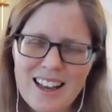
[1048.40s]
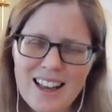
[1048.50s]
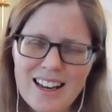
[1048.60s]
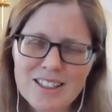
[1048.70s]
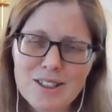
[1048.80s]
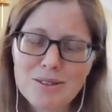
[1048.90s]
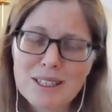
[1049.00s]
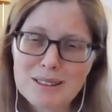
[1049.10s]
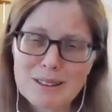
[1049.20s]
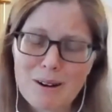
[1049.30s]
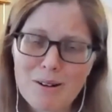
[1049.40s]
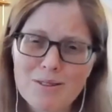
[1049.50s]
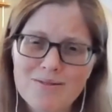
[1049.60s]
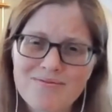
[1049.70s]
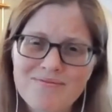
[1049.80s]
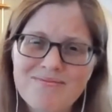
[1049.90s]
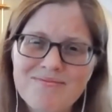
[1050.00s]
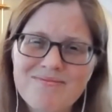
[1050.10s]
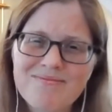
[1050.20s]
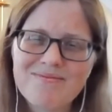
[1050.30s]
And in doing so,
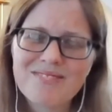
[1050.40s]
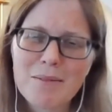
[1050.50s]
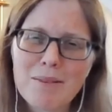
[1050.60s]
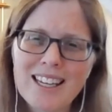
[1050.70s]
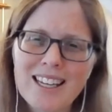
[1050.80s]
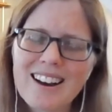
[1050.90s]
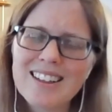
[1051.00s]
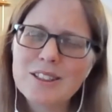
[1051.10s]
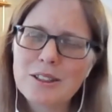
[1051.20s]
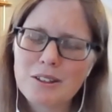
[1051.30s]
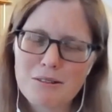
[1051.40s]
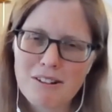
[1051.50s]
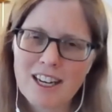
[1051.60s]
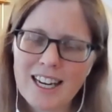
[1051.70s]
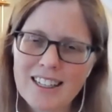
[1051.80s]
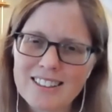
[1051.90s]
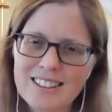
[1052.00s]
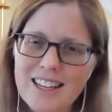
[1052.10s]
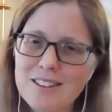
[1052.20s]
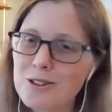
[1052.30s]
May God's glory
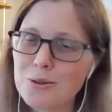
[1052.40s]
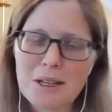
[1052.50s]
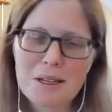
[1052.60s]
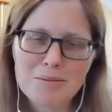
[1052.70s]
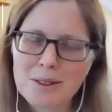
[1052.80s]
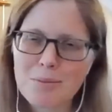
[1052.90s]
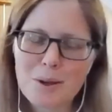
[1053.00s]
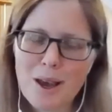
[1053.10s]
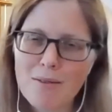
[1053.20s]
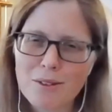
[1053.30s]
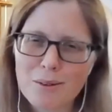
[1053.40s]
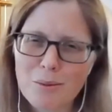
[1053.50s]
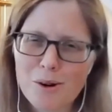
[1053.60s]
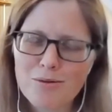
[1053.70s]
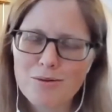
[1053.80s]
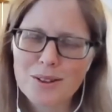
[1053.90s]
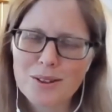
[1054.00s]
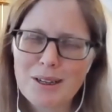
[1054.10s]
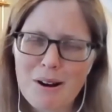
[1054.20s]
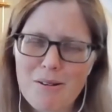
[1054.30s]
and dreams be ever more
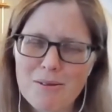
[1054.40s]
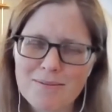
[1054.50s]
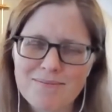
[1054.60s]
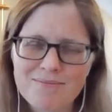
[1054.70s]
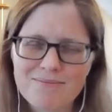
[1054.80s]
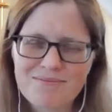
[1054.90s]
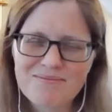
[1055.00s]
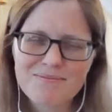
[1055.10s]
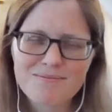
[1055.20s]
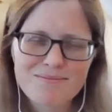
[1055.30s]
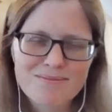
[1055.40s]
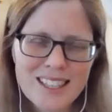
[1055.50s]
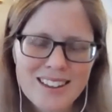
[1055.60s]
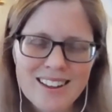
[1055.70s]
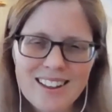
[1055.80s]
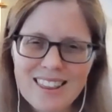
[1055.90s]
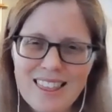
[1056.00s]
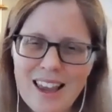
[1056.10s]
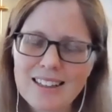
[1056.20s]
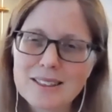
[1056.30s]
fully known.
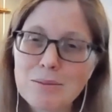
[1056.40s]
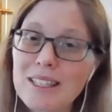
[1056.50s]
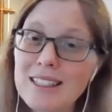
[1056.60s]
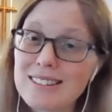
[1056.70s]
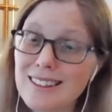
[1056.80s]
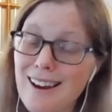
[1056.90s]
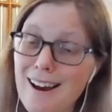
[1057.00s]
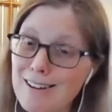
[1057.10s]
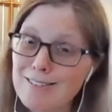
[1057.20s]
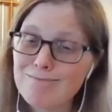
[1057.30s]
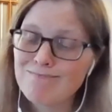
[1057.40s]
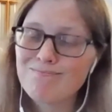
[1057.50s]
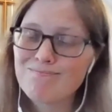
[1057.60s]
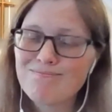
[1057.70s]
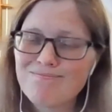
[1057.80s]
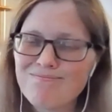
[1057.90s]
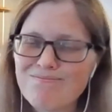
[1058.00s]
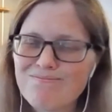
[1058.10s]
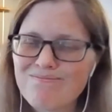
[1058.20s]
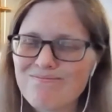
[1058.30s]
Thanks be to God.
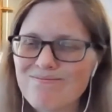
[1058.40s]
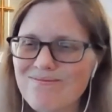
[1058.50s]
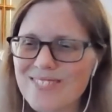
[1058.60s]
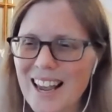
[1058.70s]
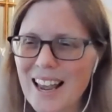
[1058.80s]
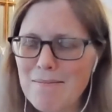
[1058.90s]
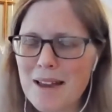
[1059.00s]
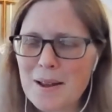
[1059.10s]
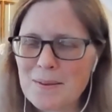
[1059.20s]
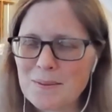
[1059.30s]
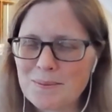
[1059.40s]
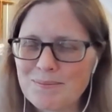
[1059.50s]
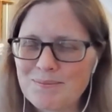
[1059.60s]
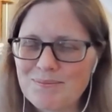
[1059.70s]
Amen.